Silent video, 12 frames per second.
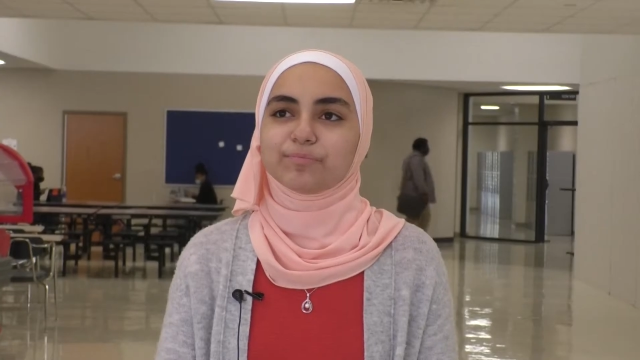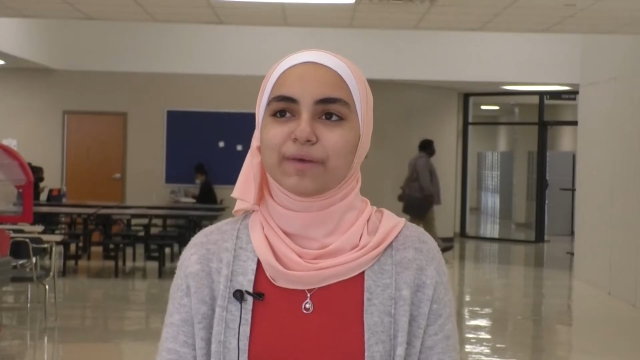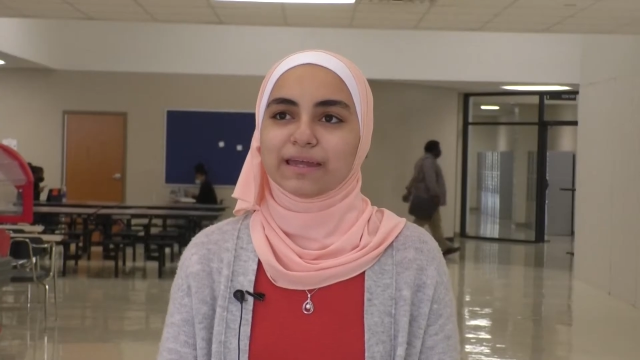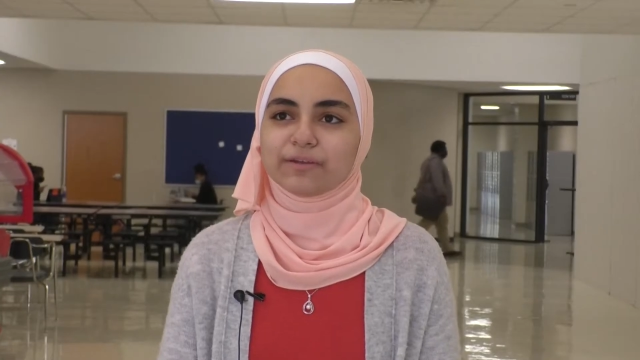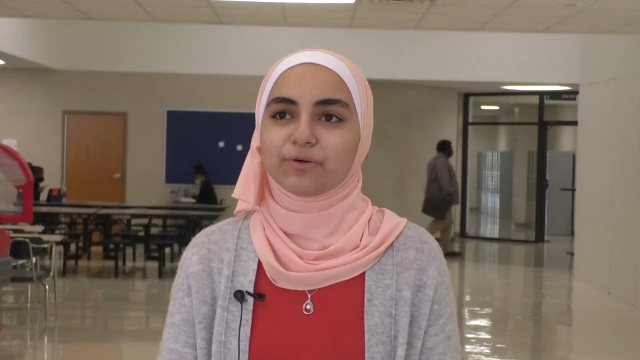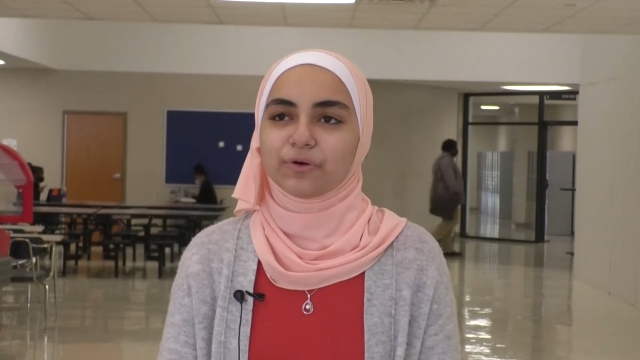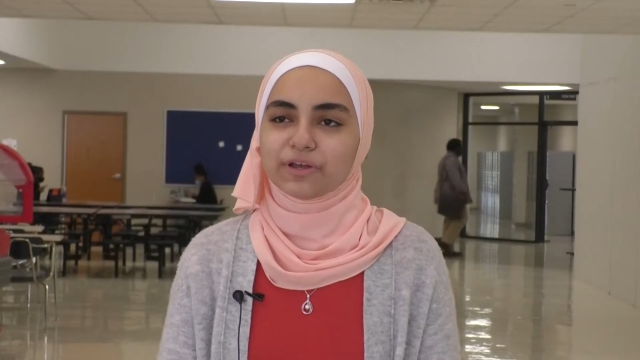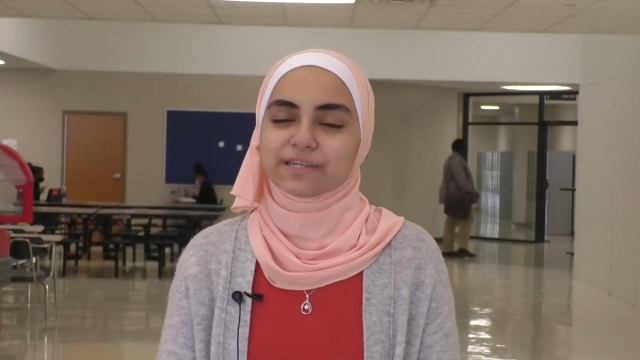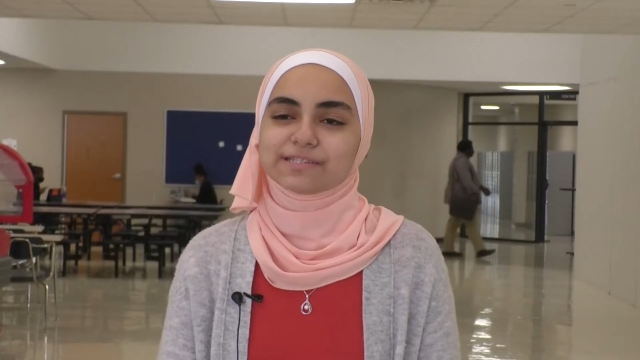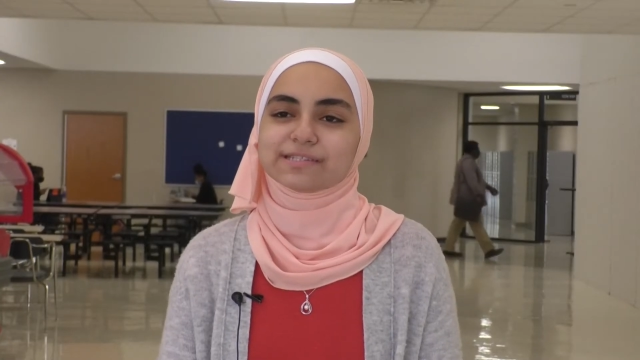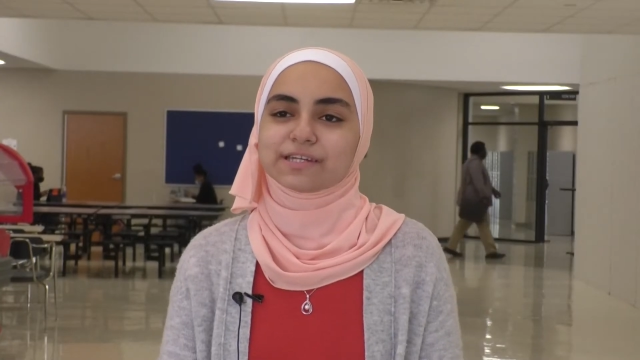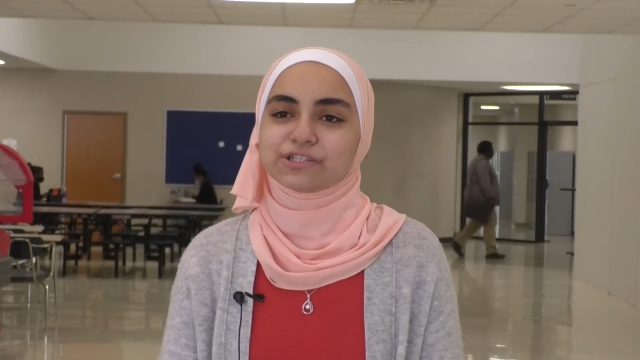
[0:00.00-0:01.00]
main goal
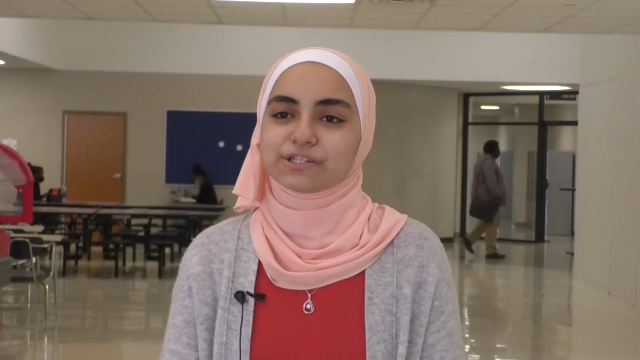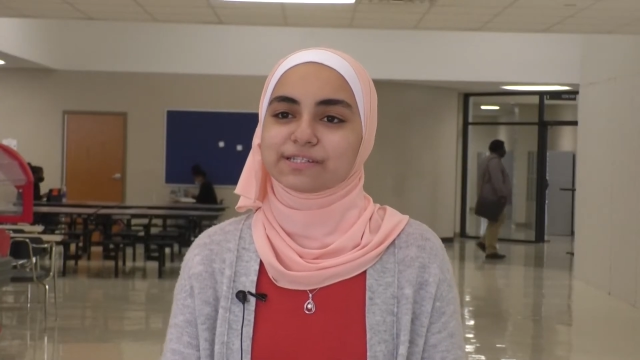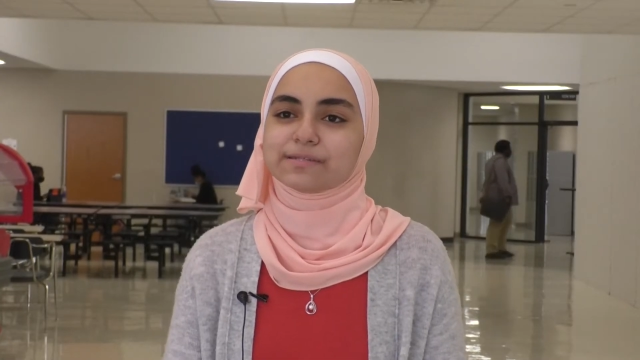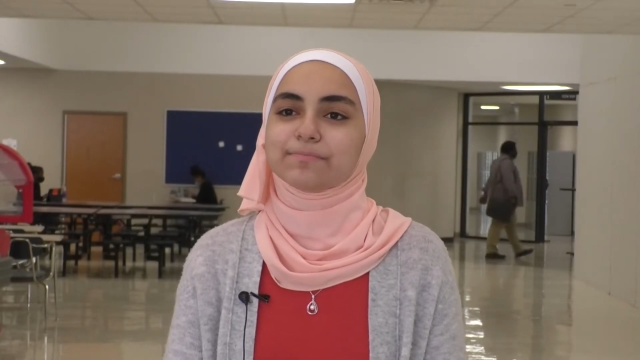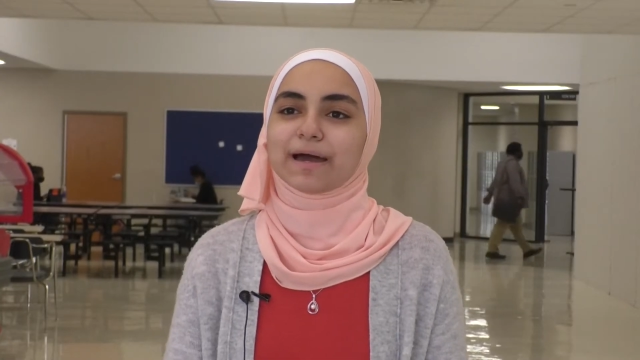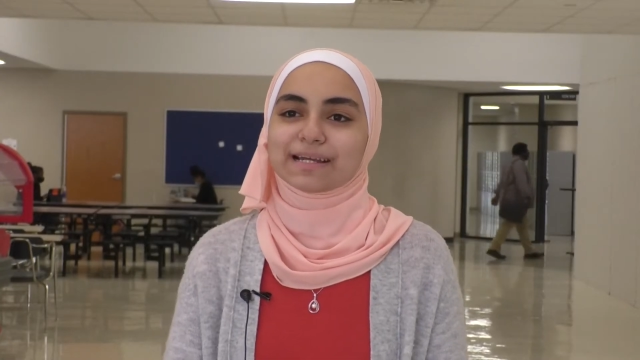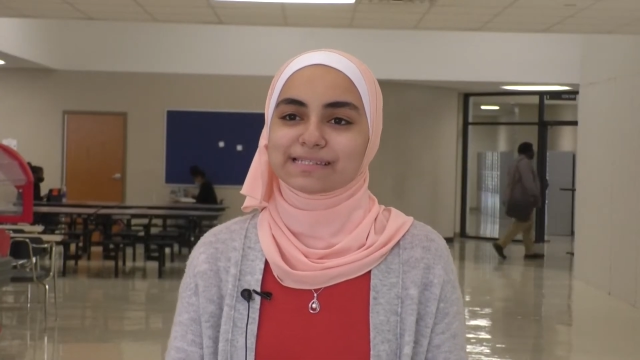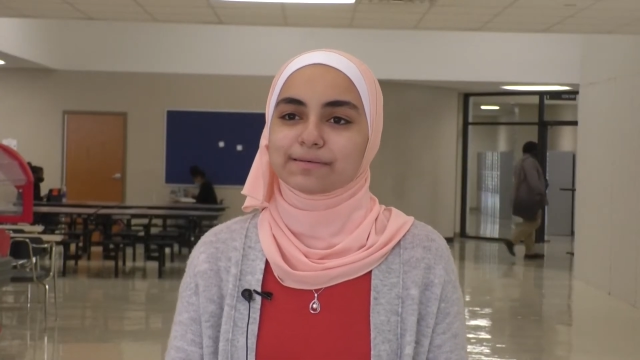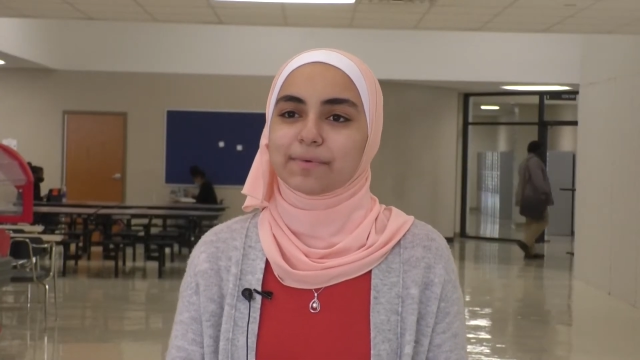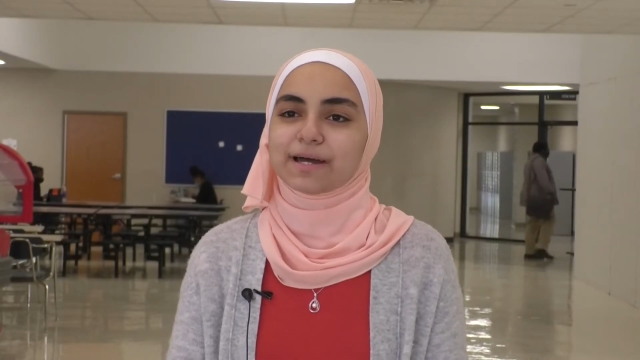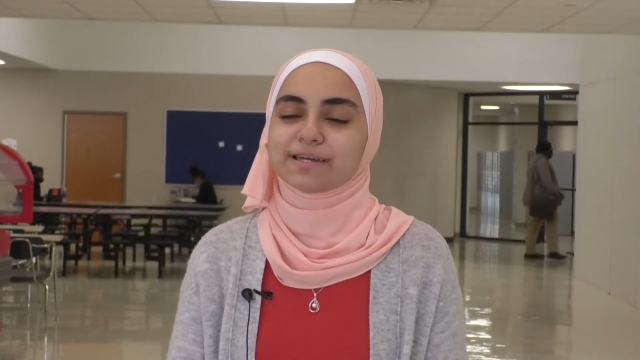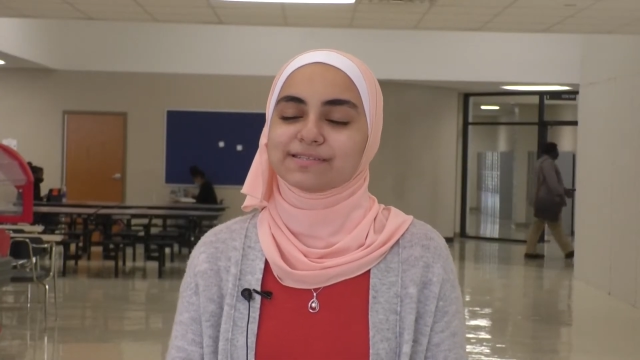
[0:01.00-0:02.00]
is to just
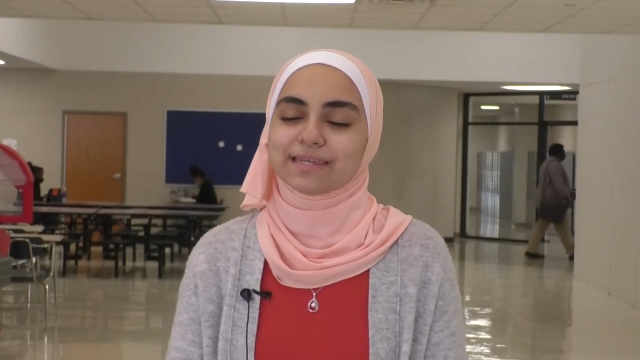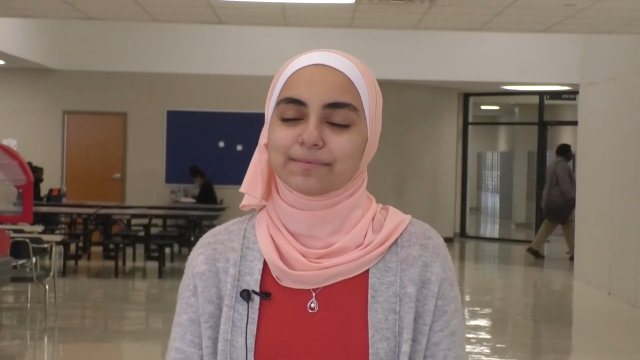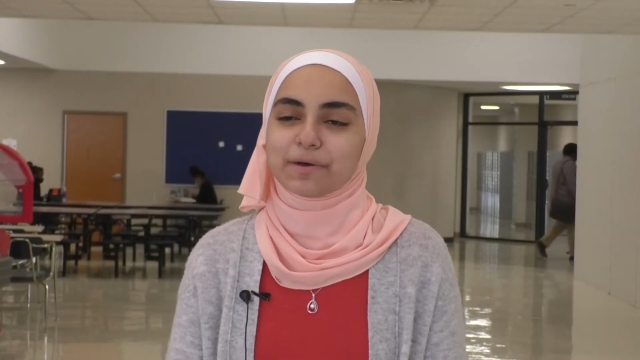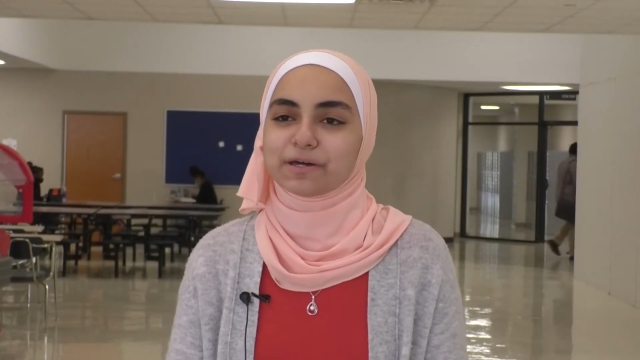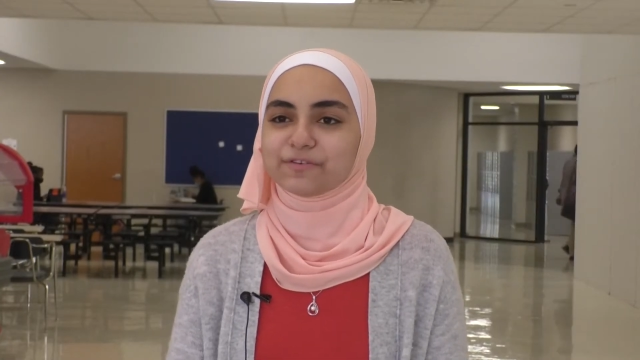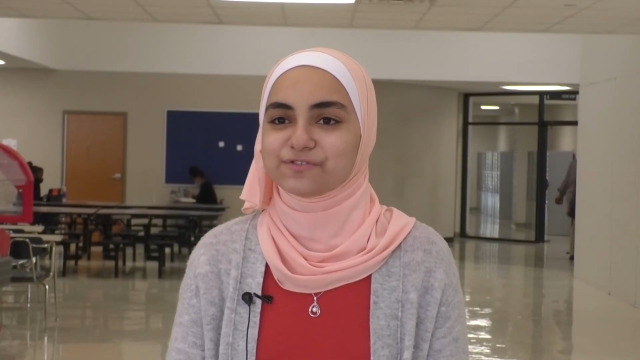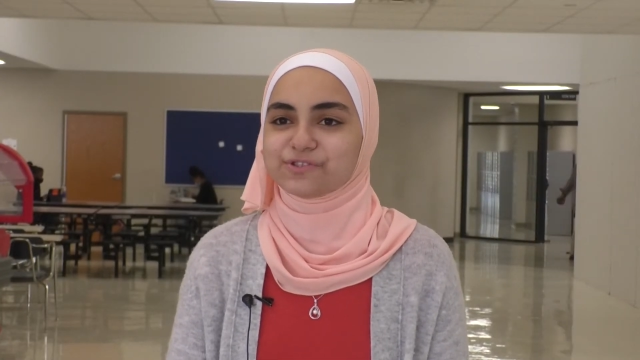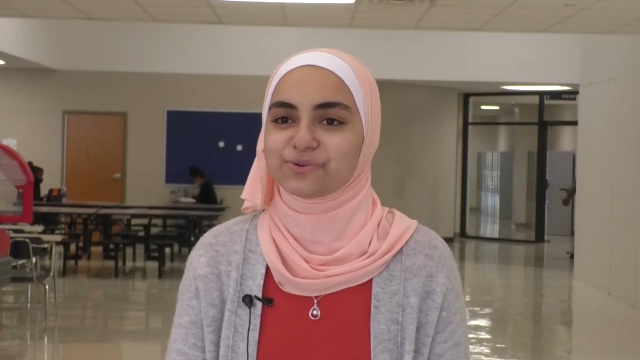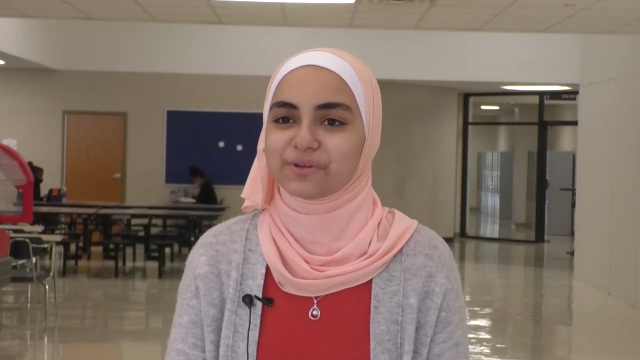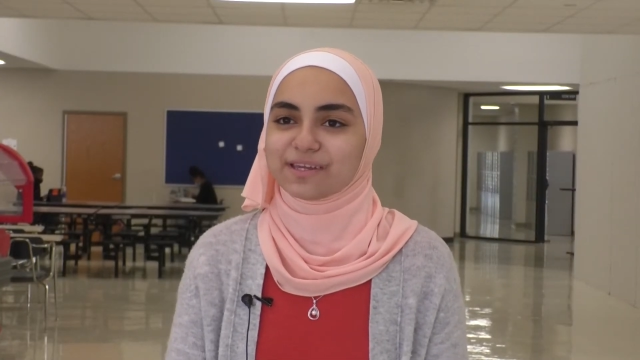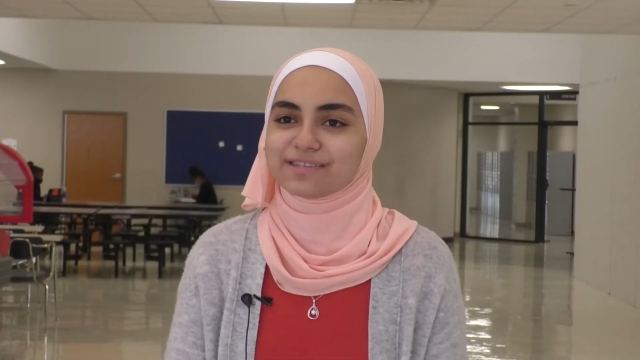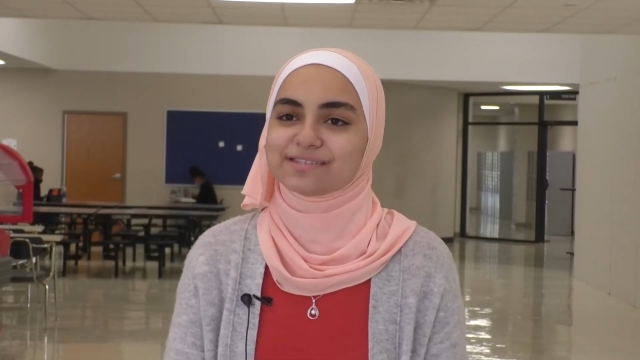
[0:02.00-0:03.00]
maximize the amount of
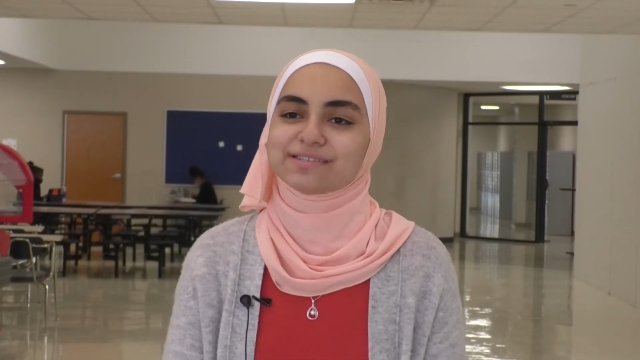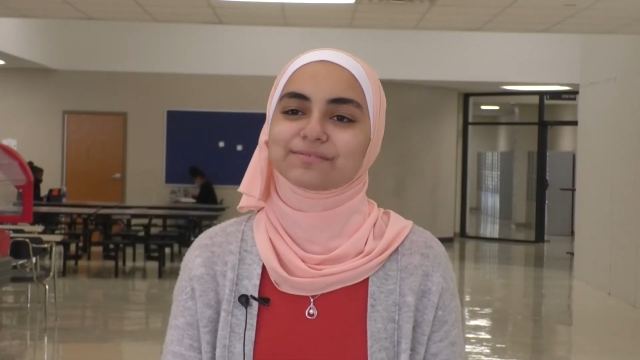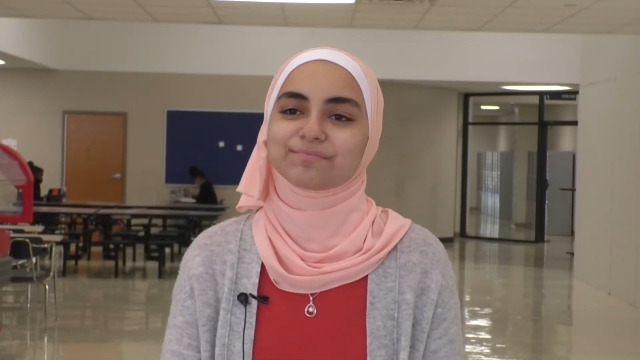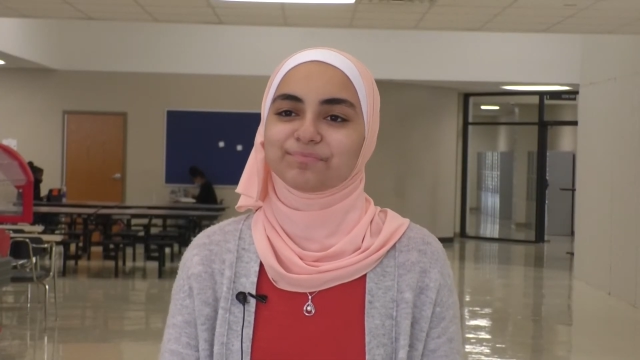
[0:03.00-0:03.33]
students